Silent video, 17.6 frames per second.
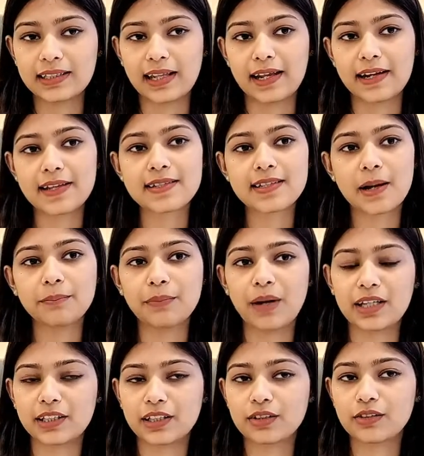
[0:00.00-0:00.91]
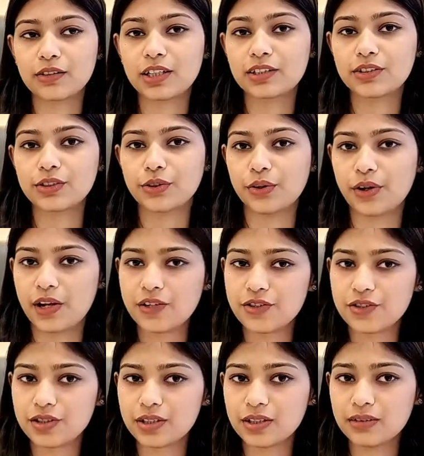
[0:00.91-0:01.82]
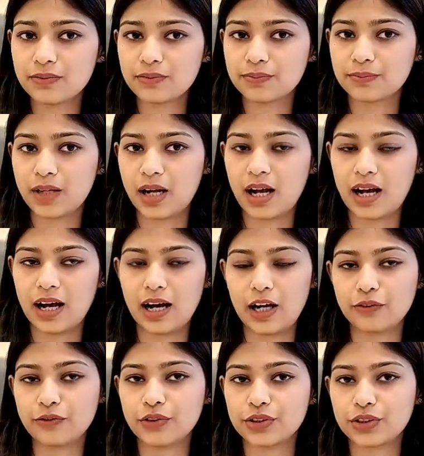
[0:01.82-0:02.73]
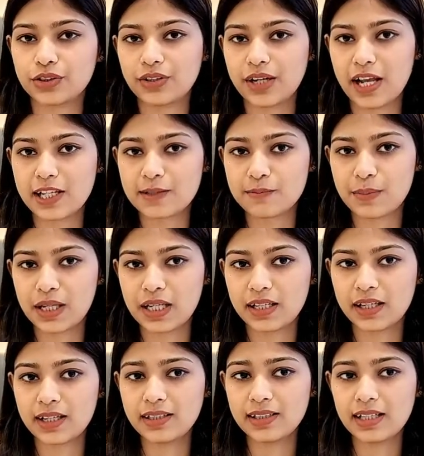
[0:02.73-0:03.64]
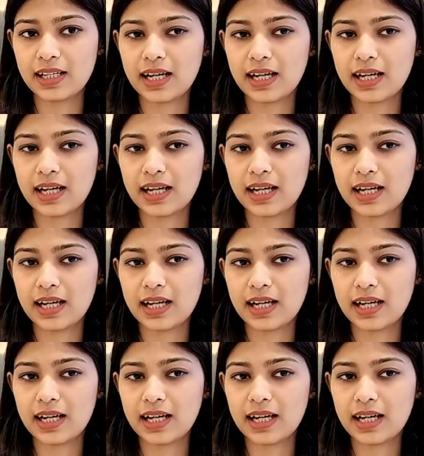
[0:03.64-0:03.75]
There is some particular duration for the grace period.